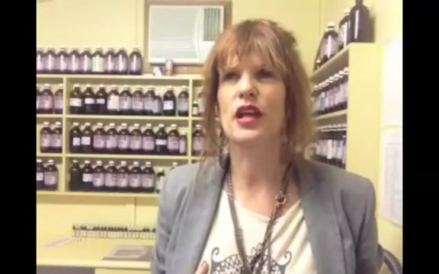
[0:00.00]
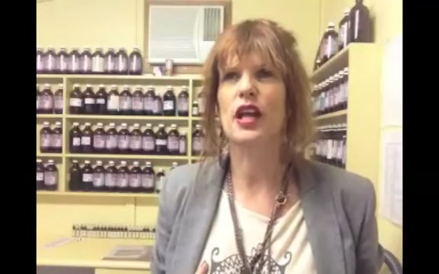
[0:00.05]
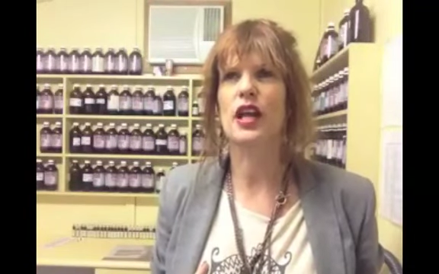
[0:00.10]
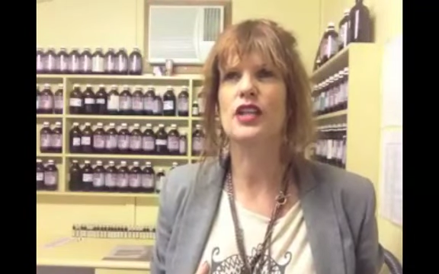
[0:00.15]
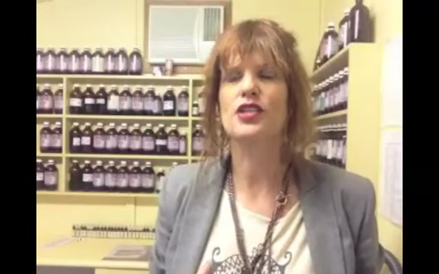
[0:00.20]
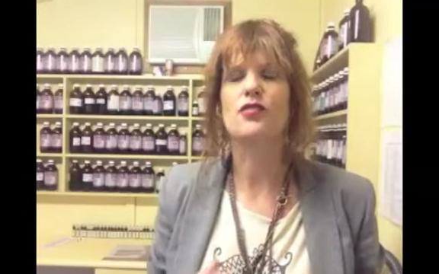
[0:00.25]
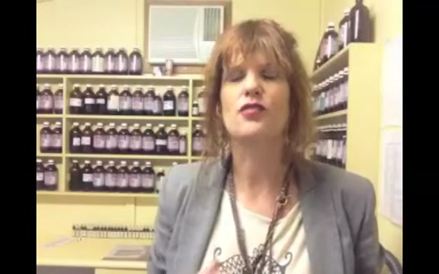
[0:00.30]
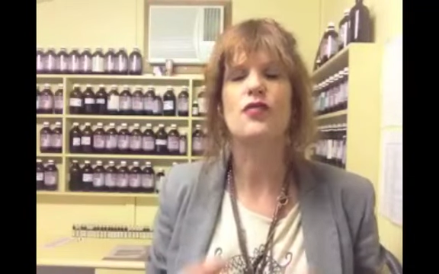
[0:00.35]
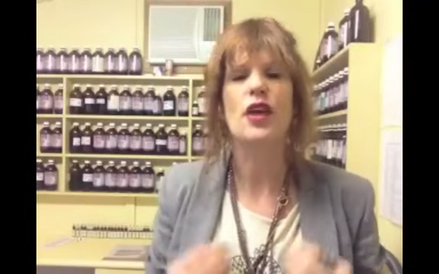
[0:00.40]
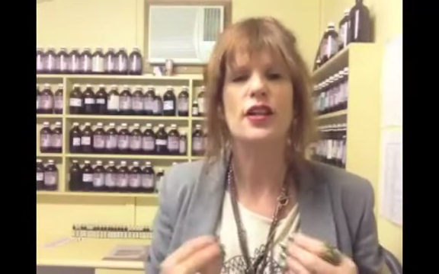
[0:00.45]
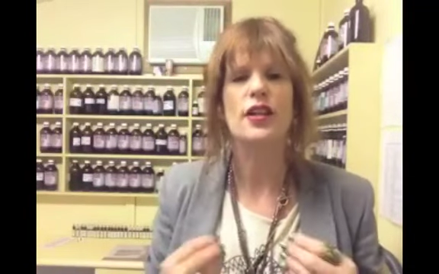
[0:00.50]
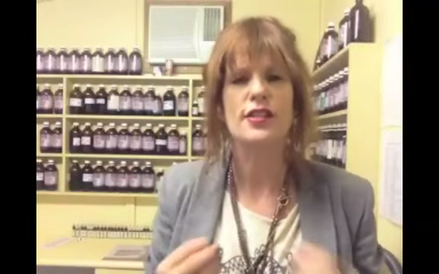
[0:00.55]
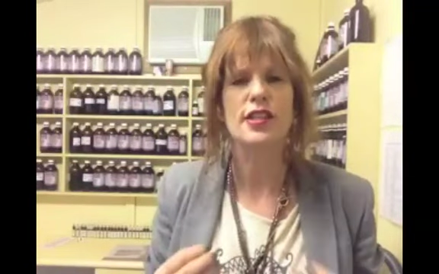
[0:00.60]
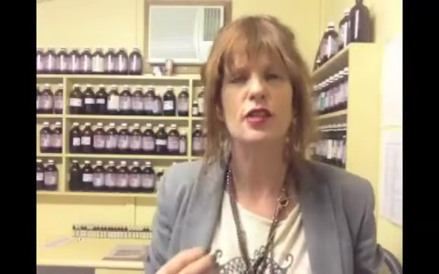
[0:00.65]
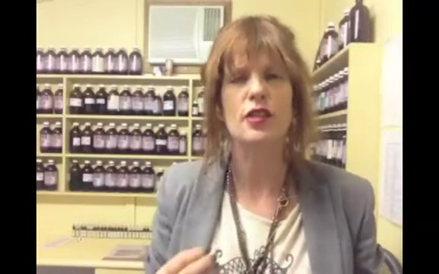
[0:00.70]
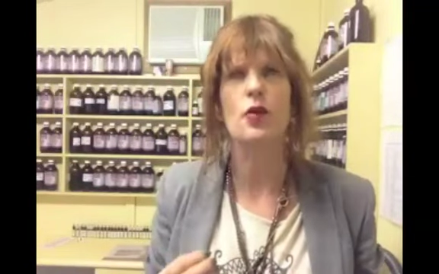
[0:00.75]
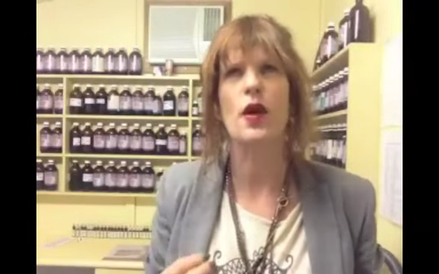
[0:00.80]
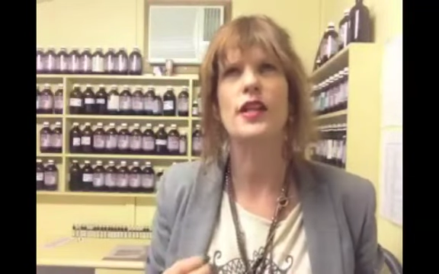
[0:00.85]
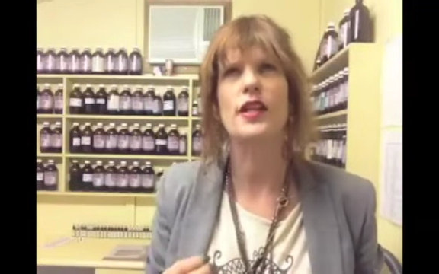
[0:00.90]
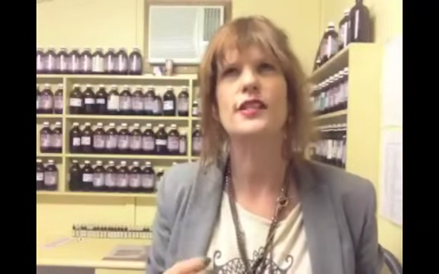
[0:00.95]
It's
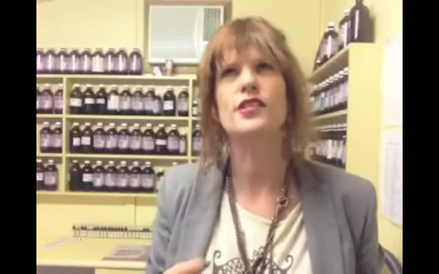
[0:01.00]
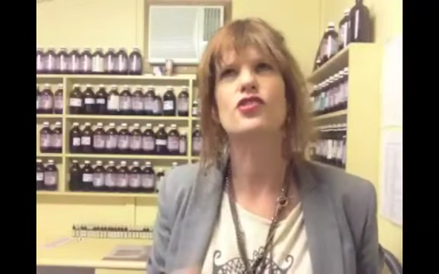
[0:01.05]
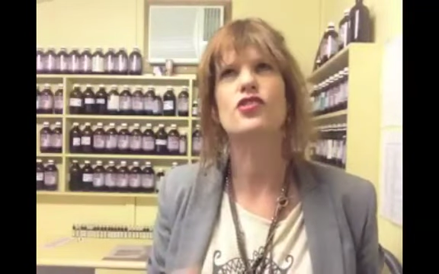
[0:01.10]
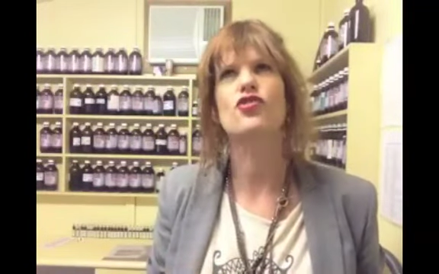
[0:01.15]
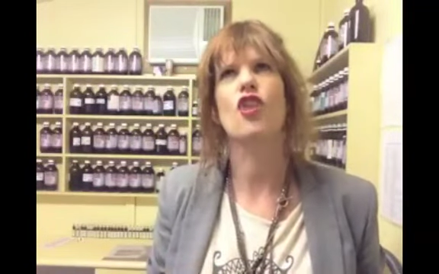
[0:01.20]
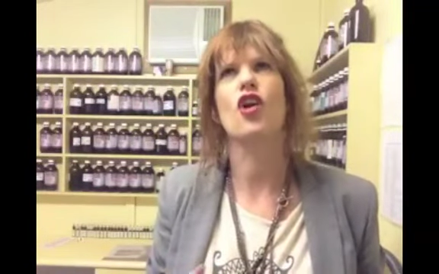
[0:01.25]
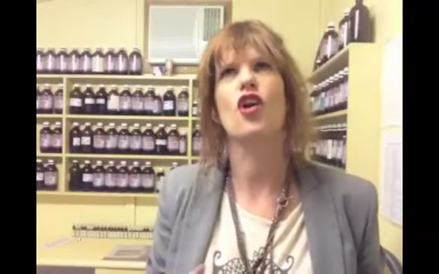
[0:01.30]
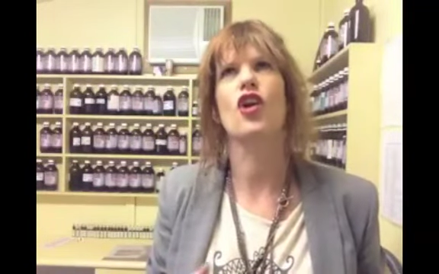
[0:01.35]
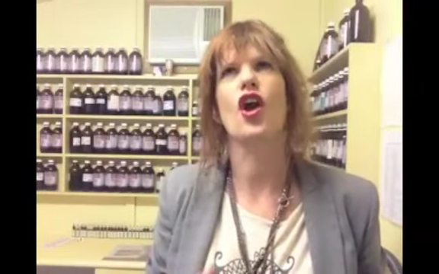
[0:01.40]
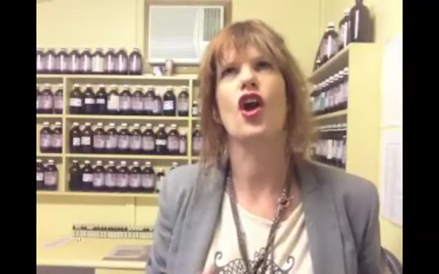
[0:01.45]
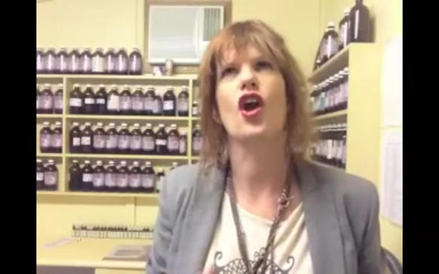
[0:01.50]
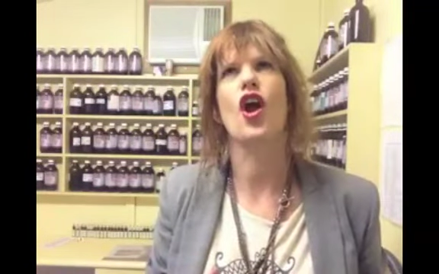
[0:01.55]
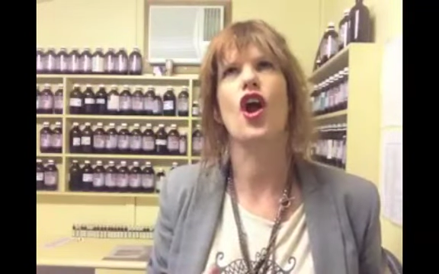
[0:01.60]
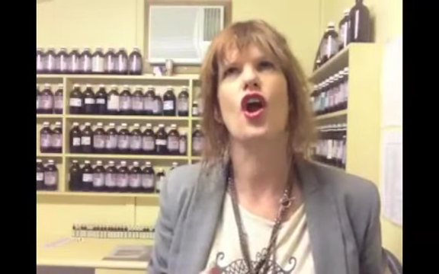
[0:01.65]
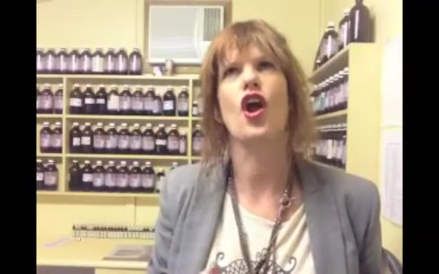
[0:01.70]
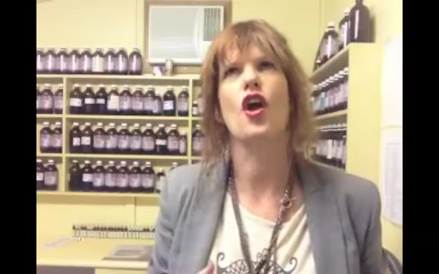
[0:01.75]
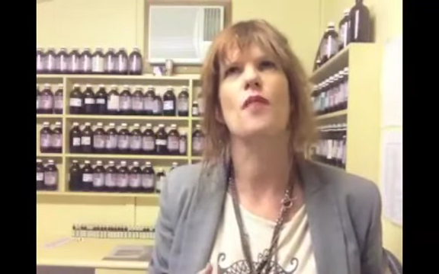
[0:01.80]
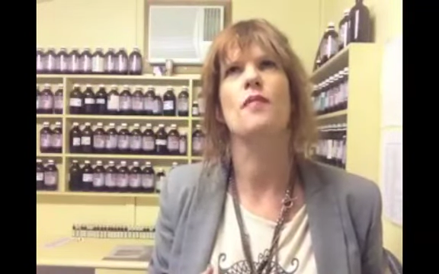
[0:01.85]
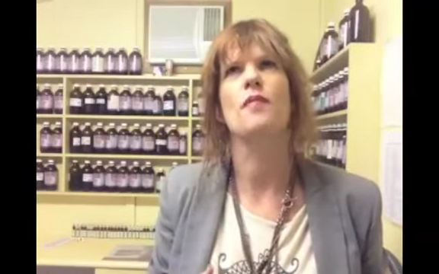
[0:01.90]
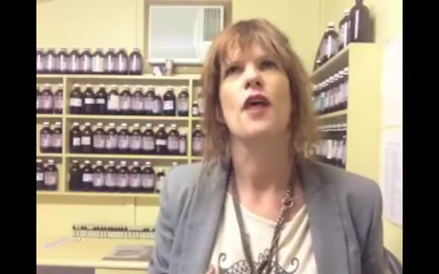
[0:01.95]
quite a strong
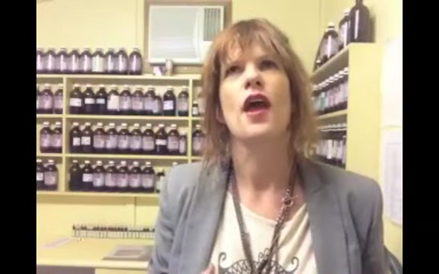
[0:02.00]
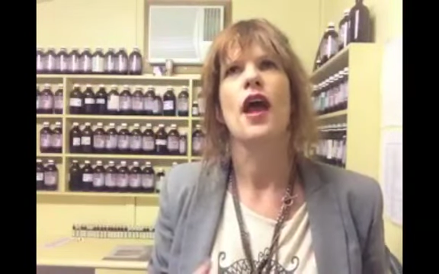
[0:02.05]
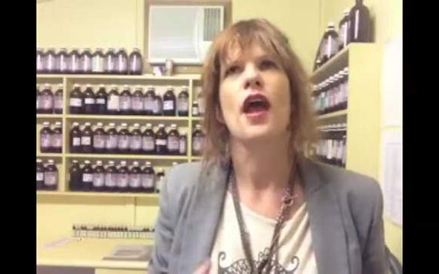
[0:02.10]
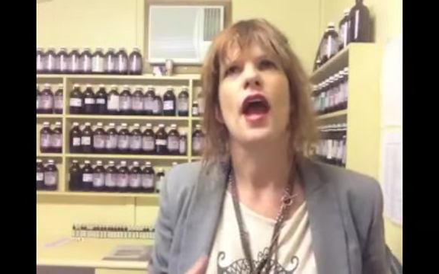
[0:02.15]
herb,